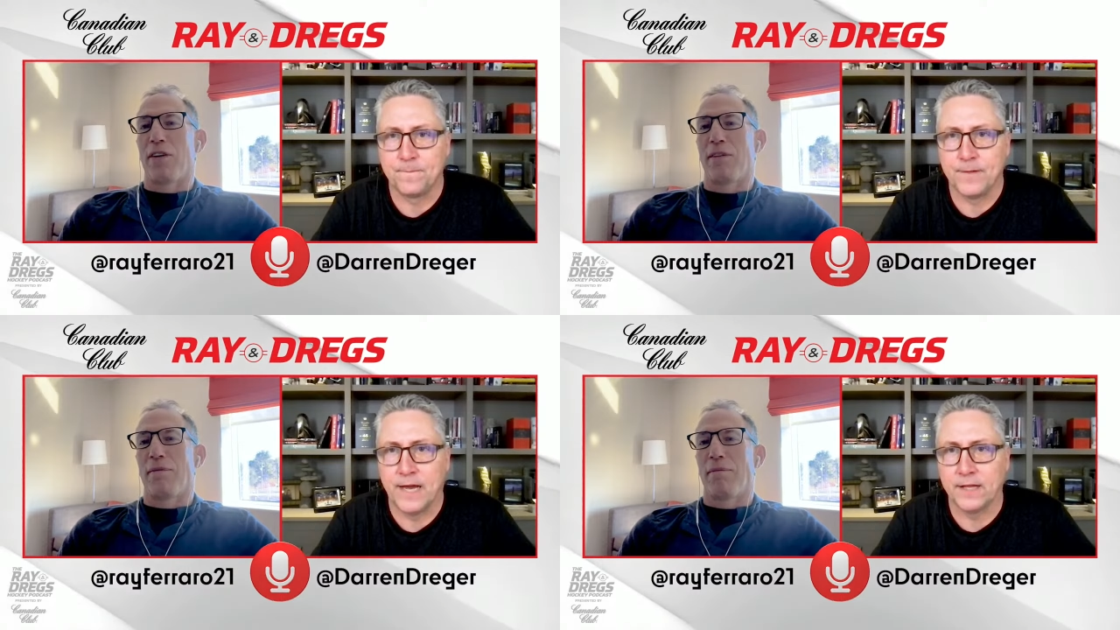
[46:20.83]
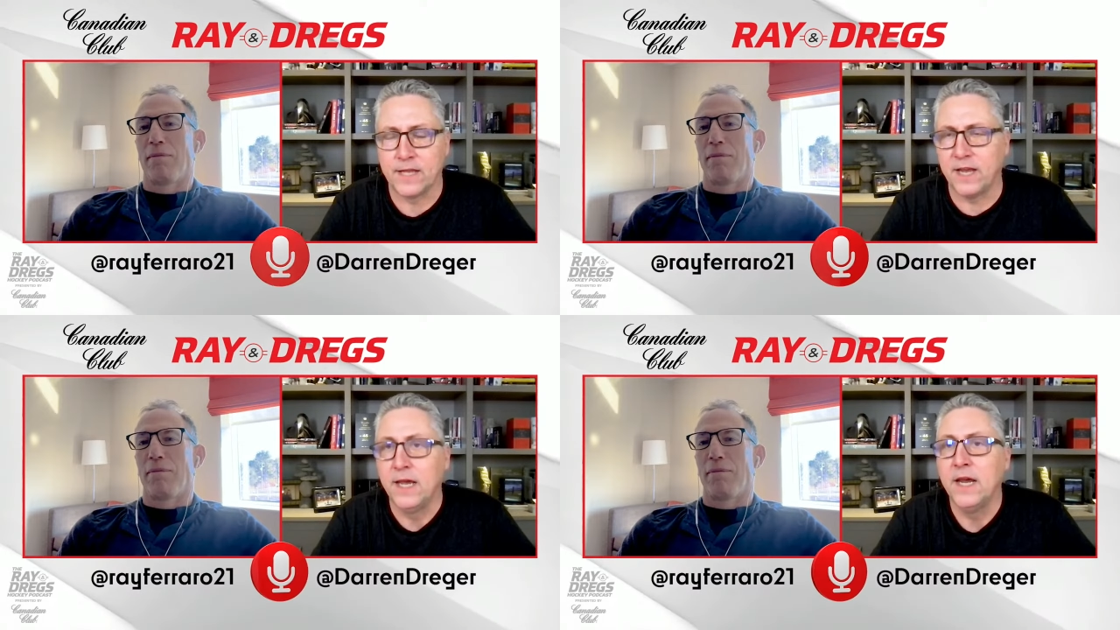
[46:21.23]
Speaker 1: Yeah.
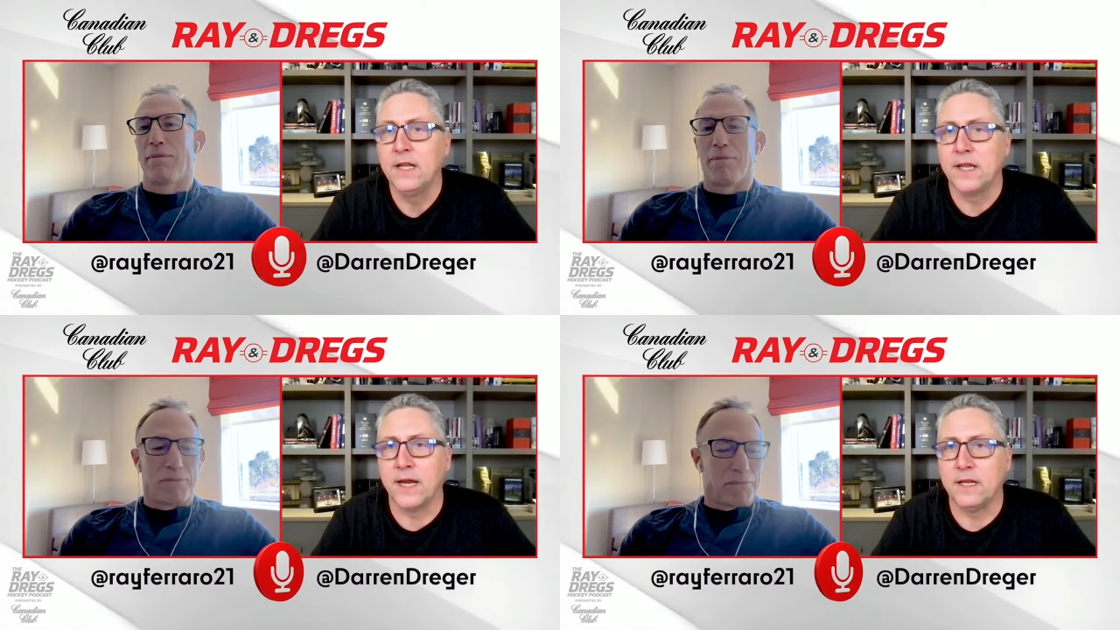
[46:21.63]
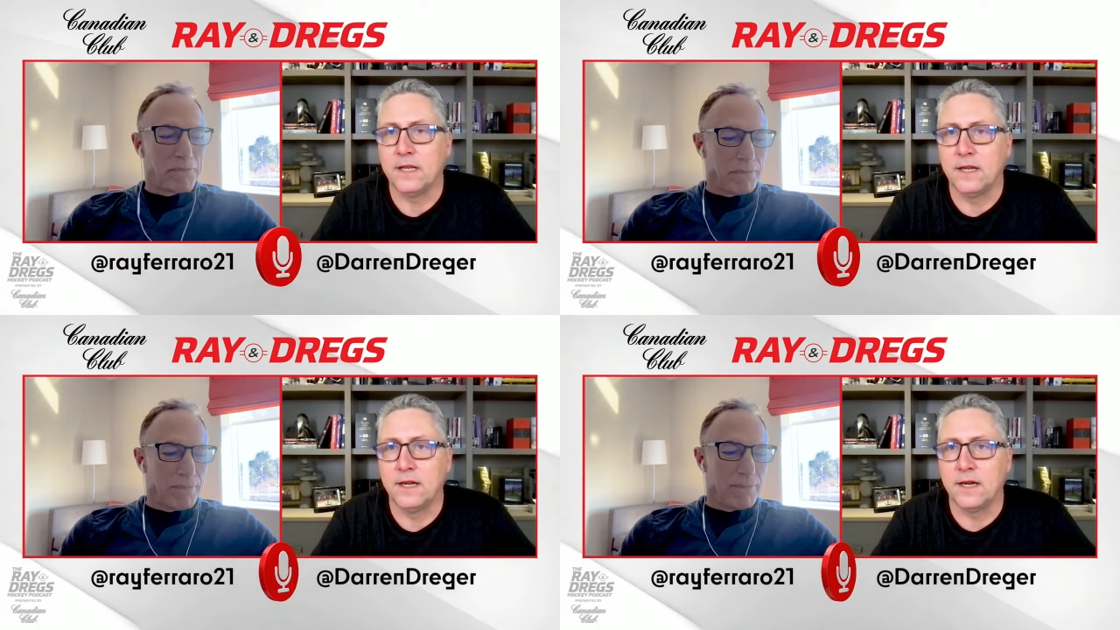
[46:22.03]
They, they,
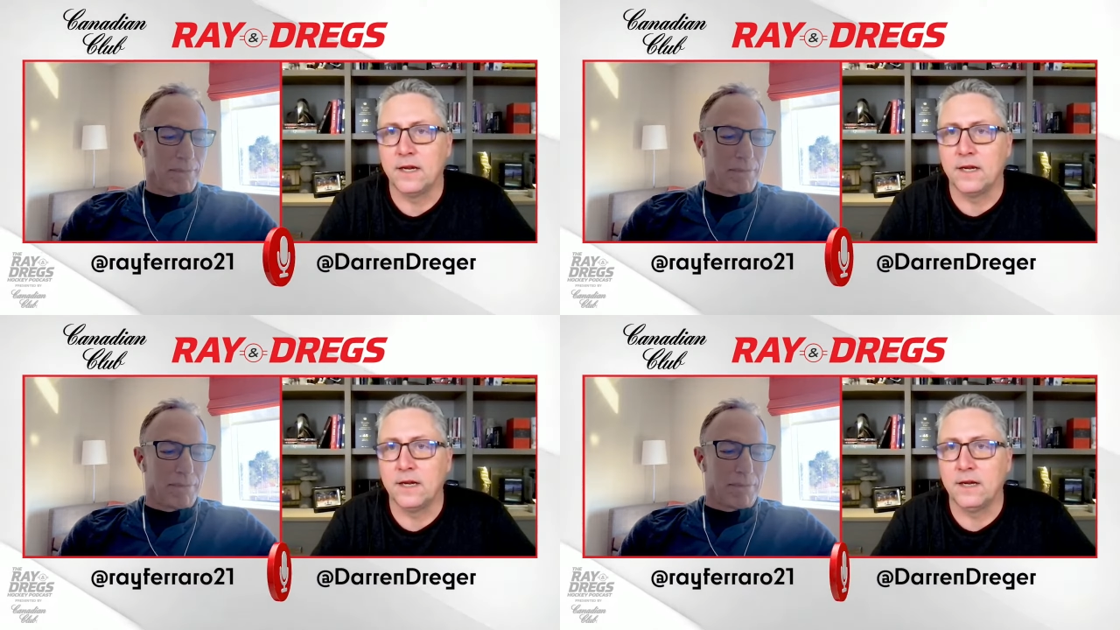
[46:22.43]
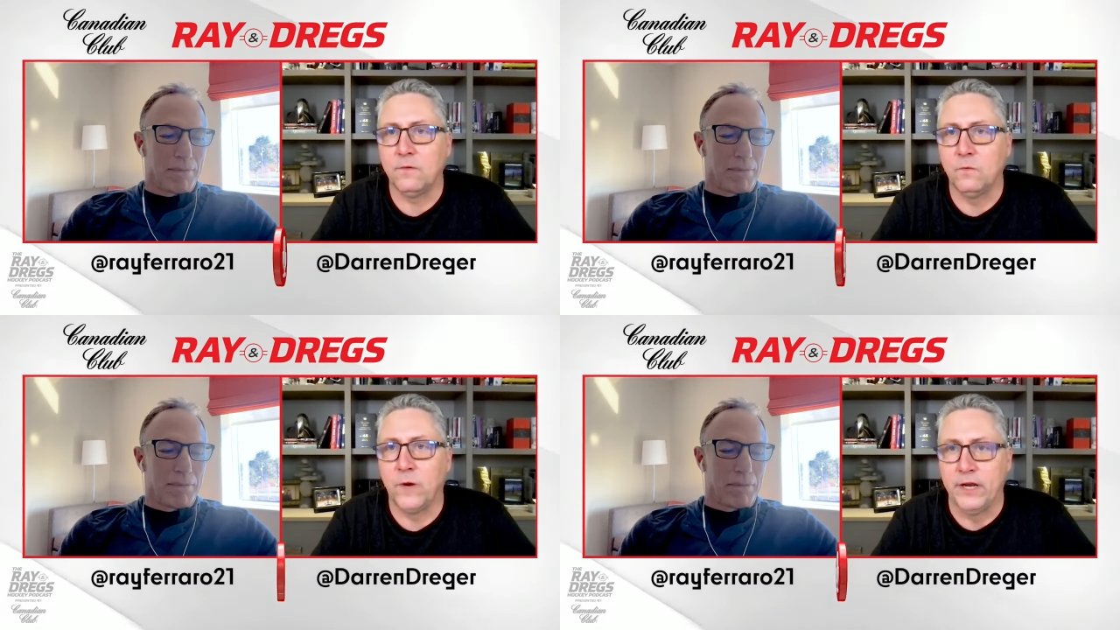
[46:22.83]
uh,
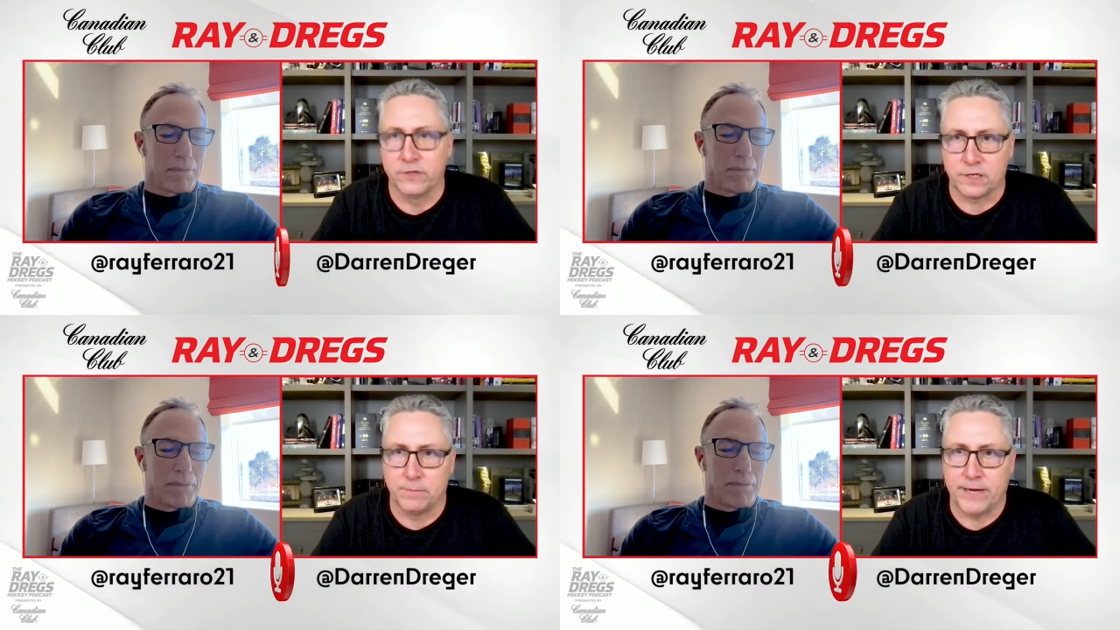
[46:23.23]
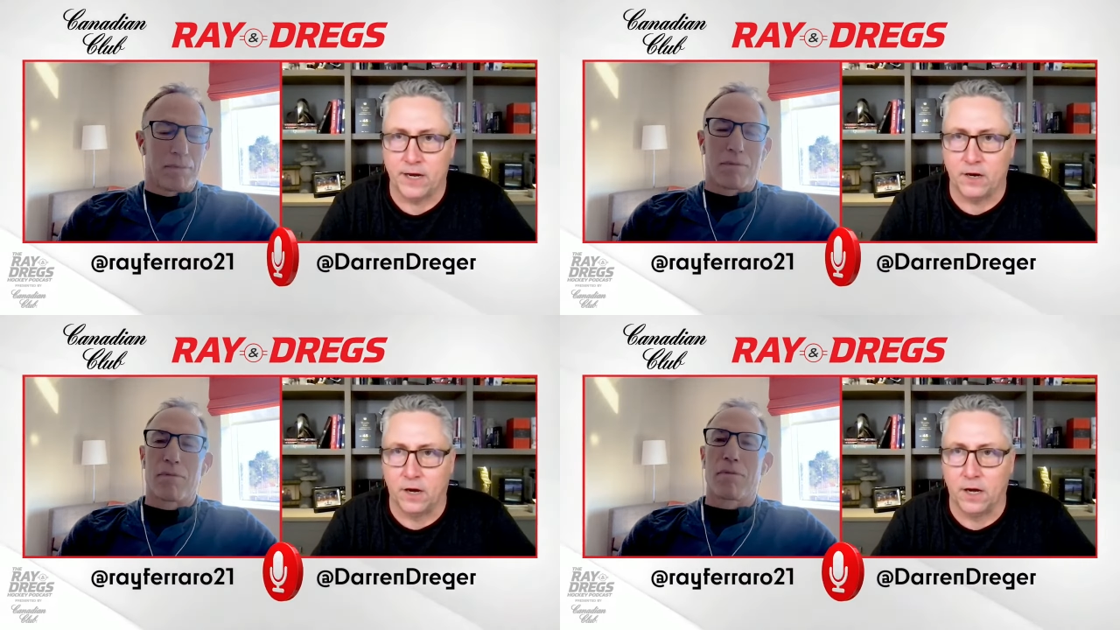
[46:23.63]
we used to
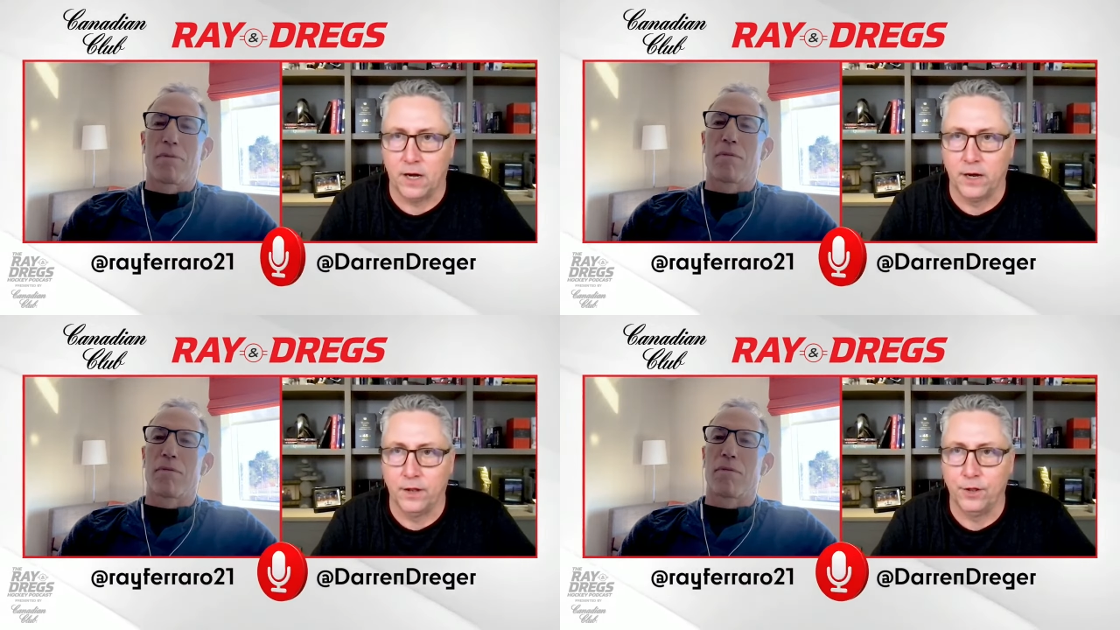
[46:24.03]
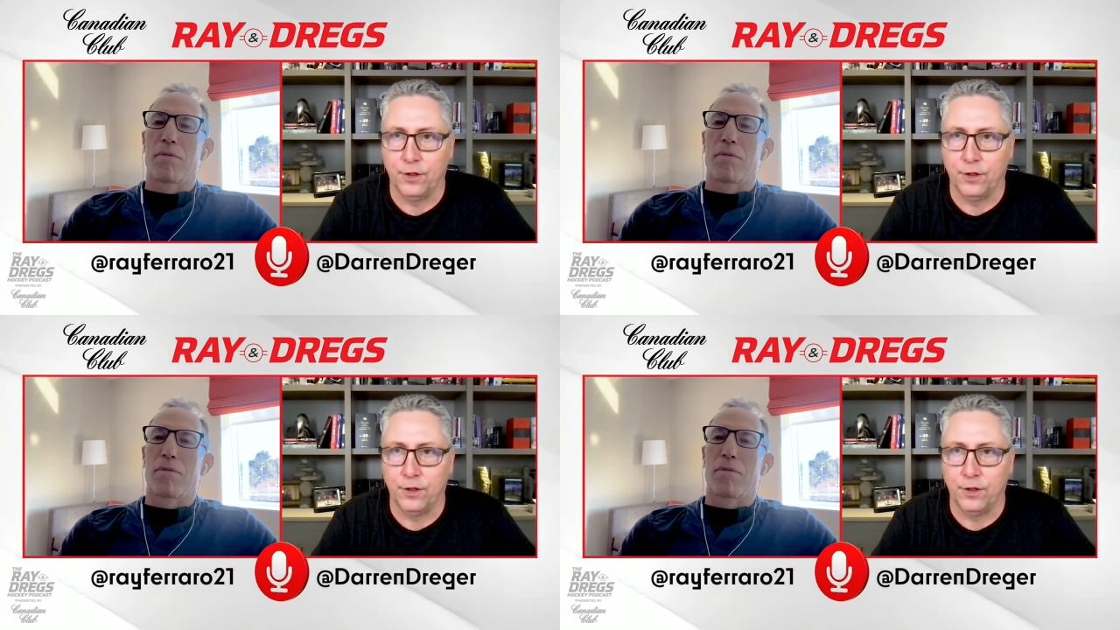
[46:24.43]
bet on